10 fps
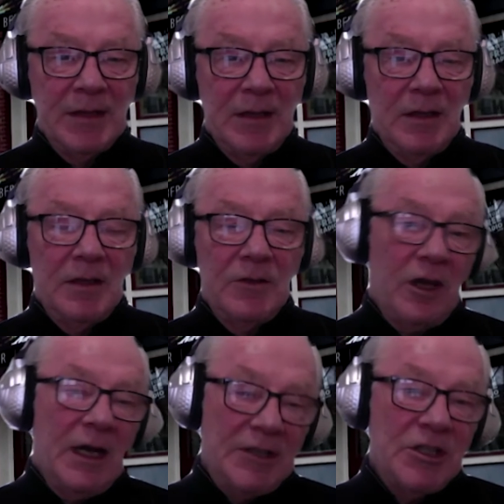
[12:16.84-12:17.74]
No.
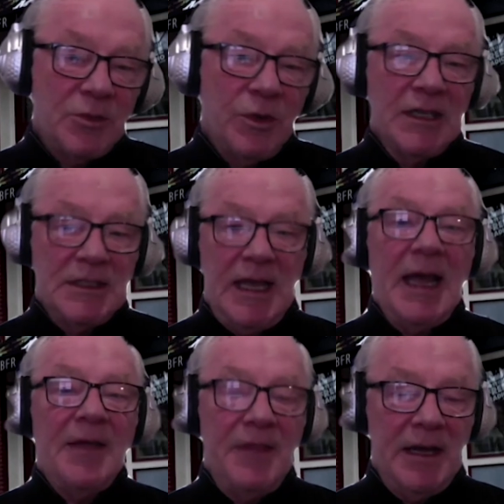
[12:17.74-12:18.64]
So I just wanted to
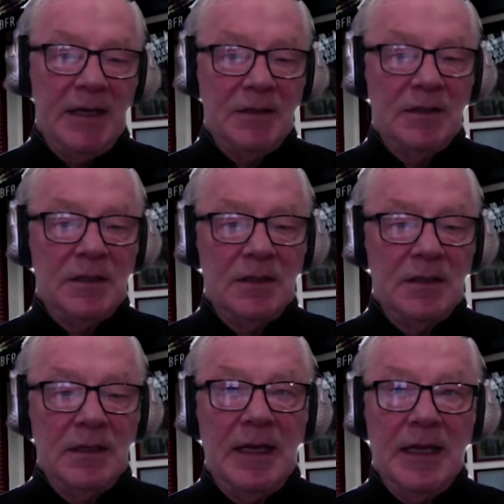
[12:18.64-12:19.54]
add that to,
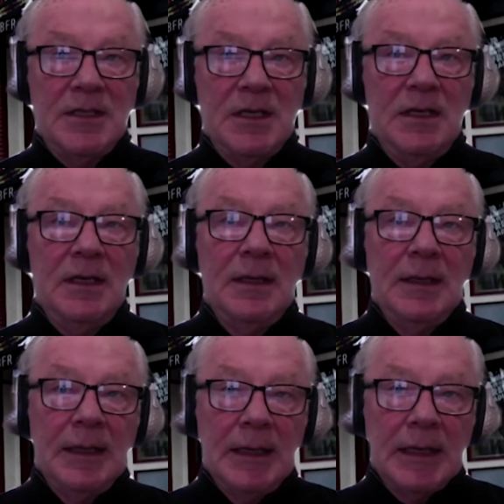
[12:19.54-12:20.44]
uh, as a
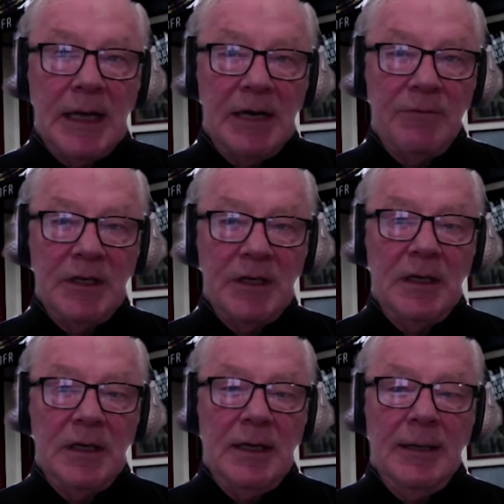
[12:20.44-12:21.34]
kind of
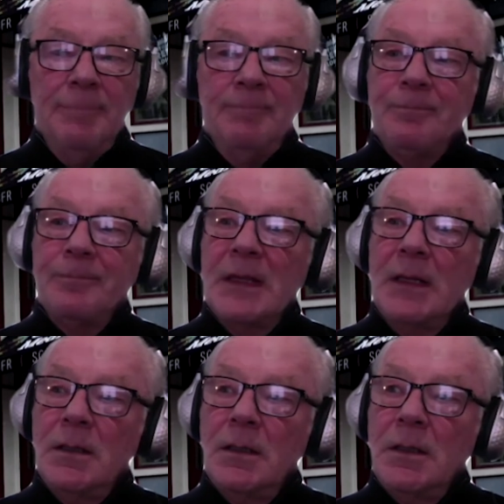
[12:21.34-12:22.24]
a, um,
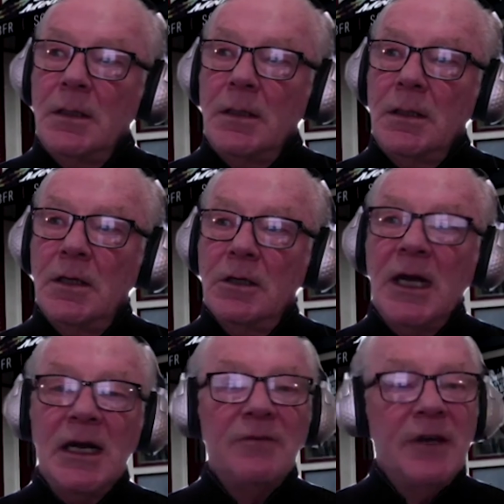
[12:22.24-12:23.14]
you know,
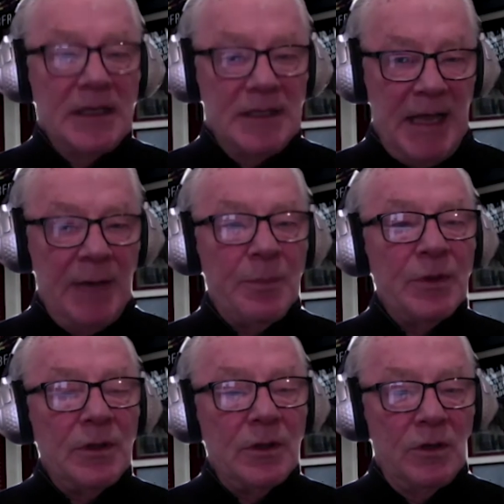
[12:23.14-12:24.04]
kind of an
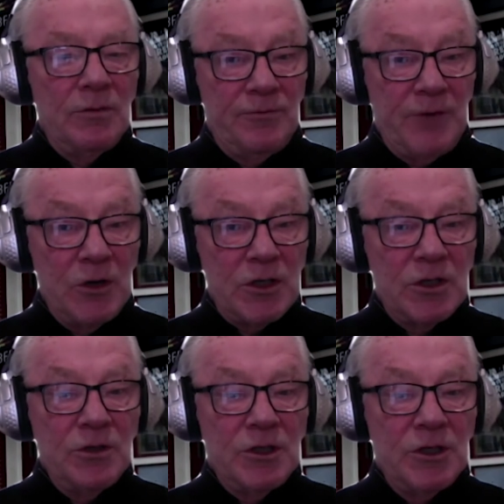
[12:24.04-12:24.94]
example of folks
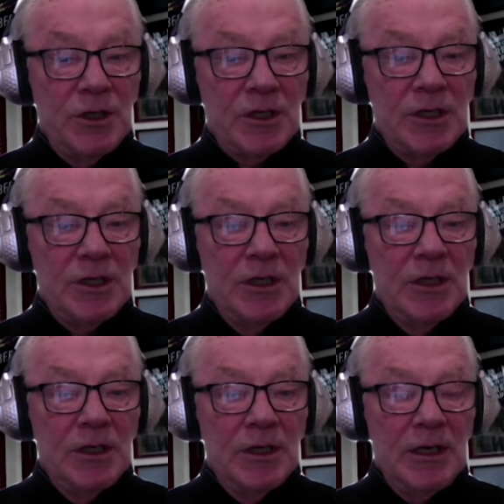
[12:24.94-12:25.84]
who took
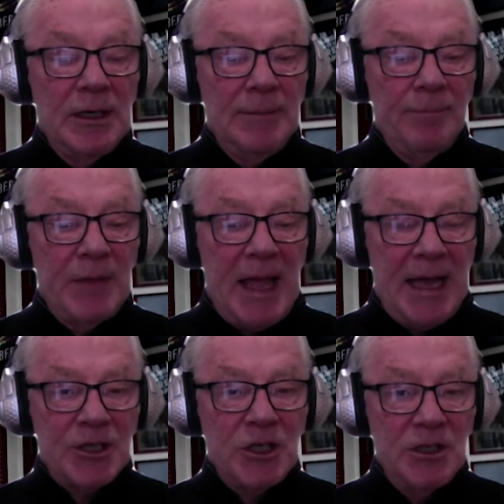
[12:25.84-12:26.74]
um,
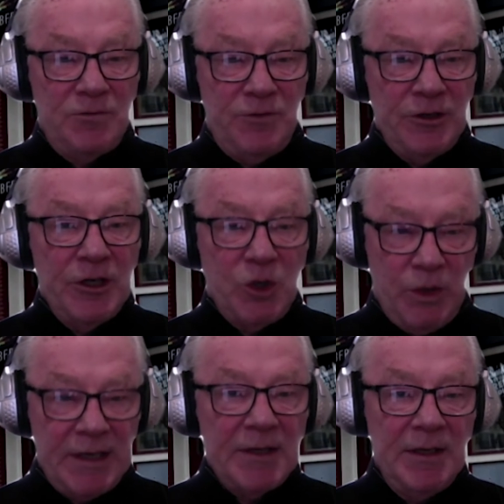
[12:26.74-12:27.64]
actions very
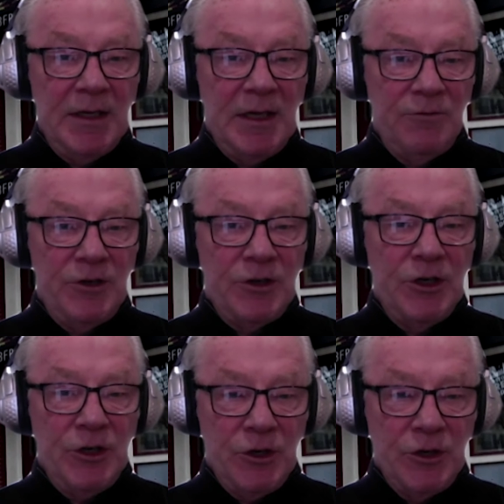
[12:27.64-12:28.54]
quickly and
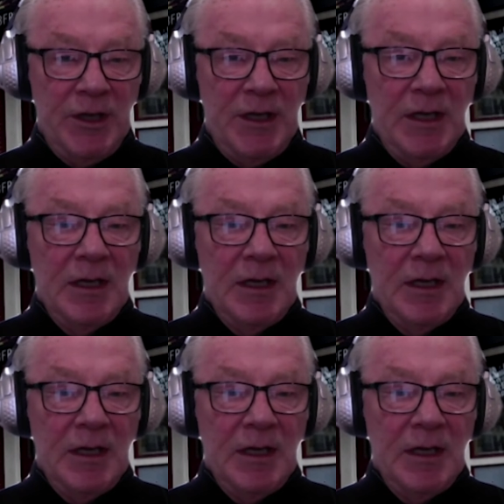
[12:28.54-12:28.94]
very early.